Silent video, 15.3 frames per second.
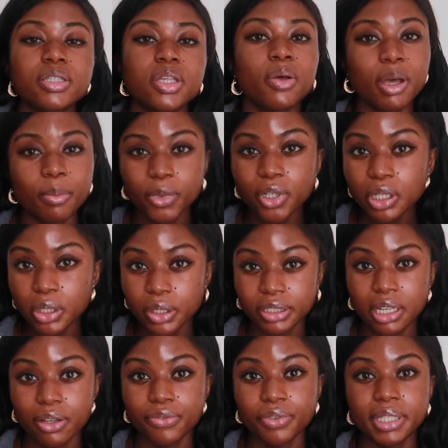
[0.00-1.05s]
So I'm going to look
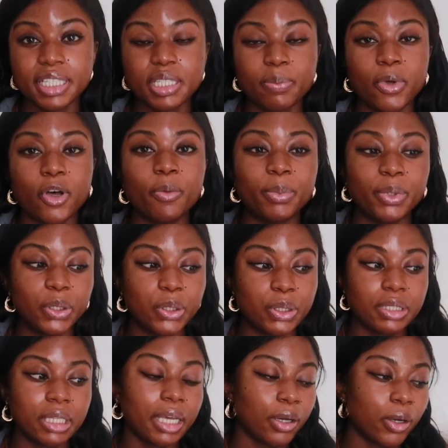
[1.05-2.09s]
down for this part
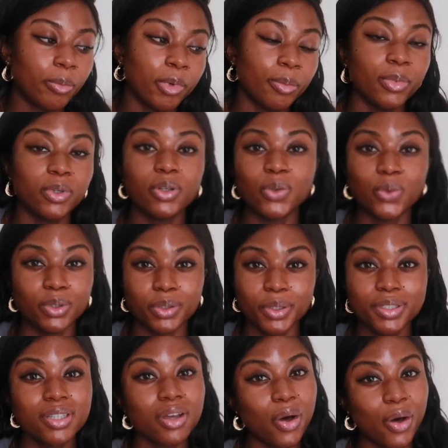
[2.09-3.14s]
because I can't remember all the
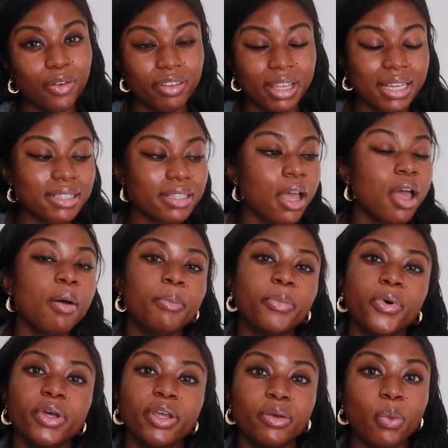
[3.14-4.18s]
notes off head,
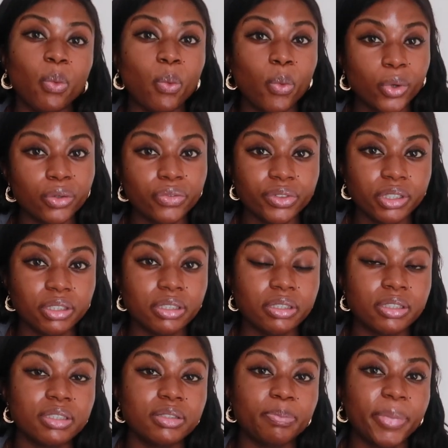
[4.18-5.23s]
but in one of the
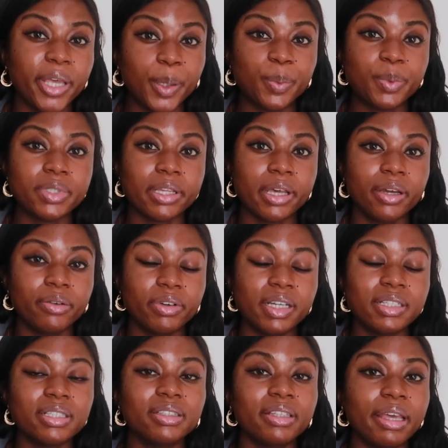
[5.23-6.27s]
papers I
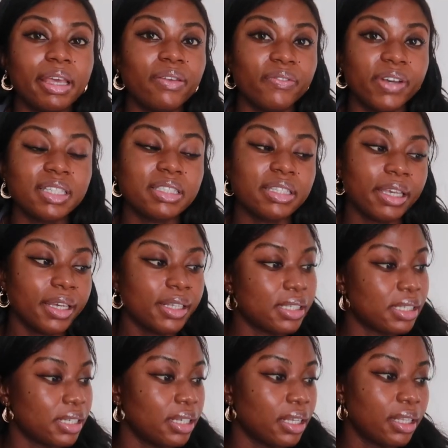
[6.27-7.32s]
read, they
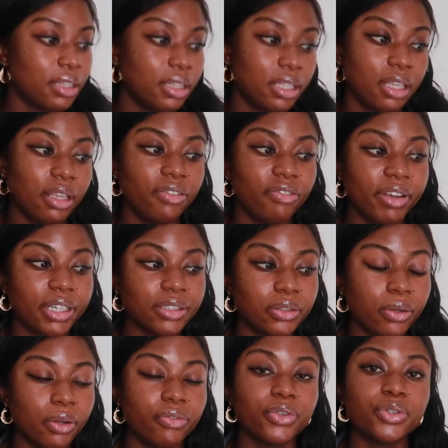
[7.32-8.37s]
investigated the
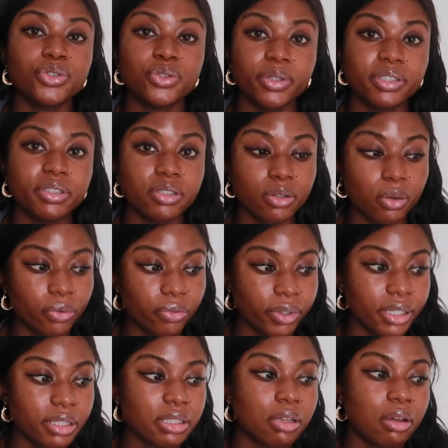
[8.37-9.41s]
effect of chondroitin
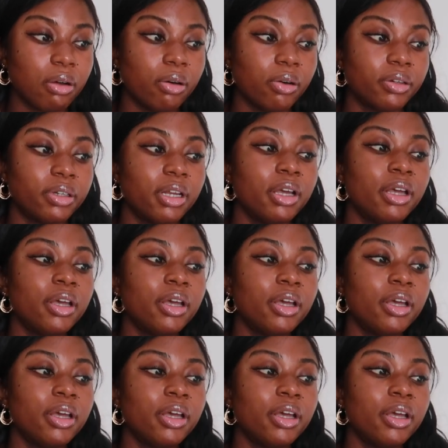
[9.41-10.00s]
sulfate on